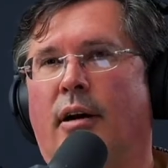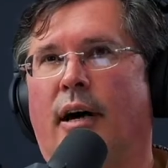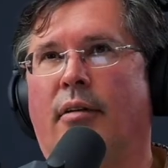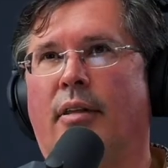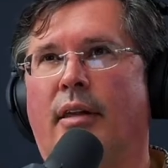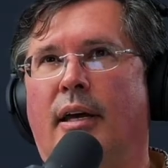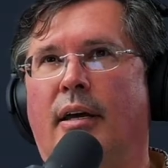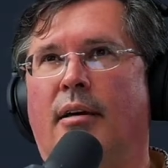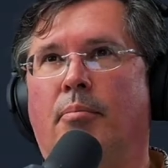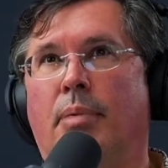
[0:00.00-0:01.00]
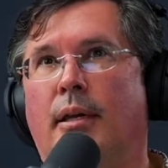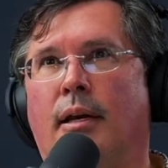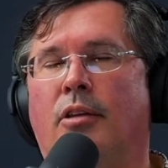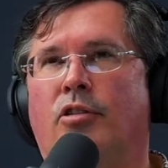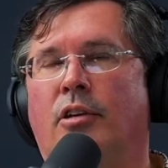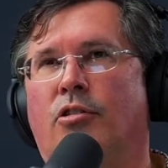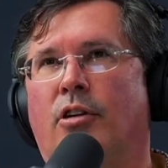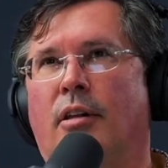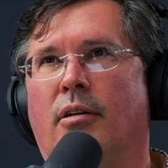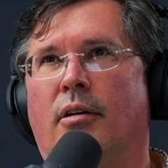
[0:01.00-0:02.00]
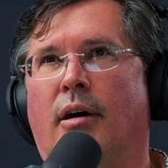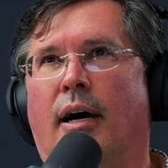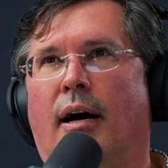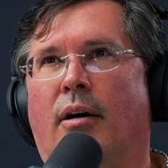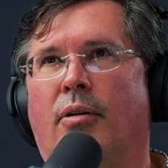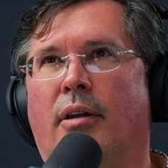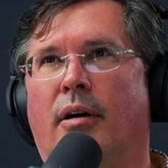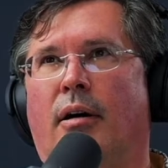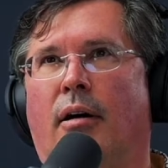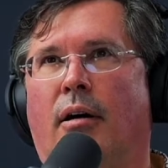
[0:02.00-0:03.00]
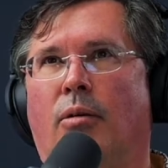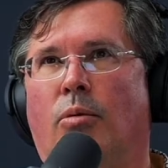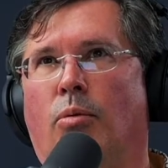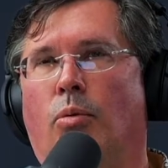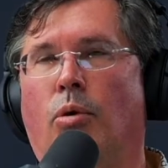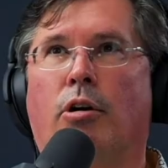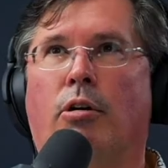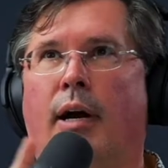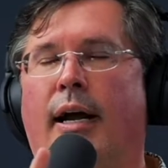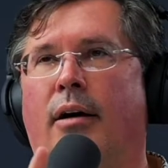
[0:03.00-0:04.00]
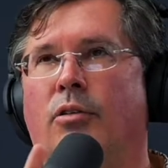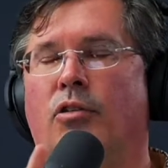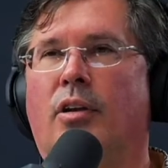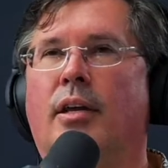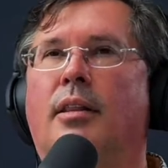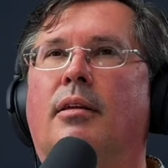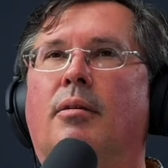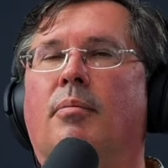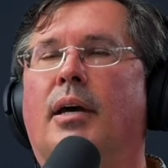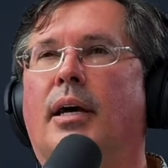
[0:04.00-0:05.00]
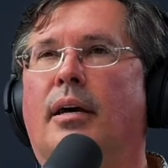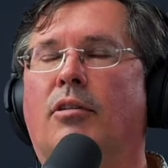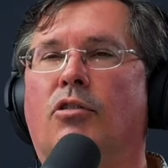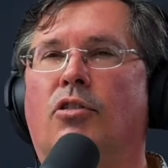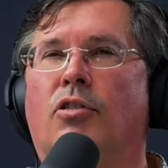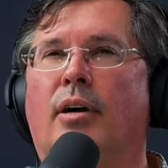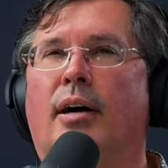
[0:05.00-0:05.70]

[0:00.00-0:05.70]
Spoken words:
how they compete against each other, how there are workarounds in them, and